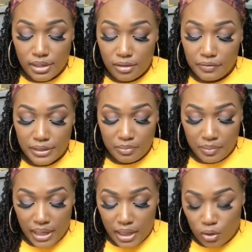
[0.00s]
said, I was looking for
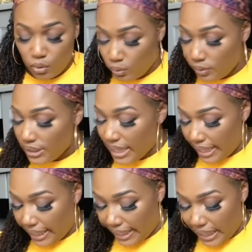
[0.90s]
some yellows,
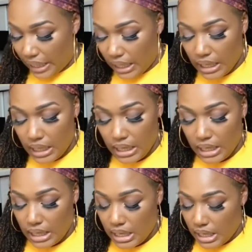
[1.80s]
and
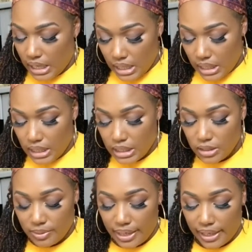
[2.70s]

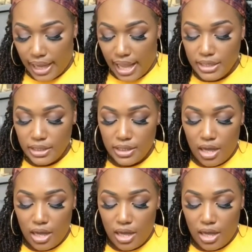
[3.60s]
this is what I got.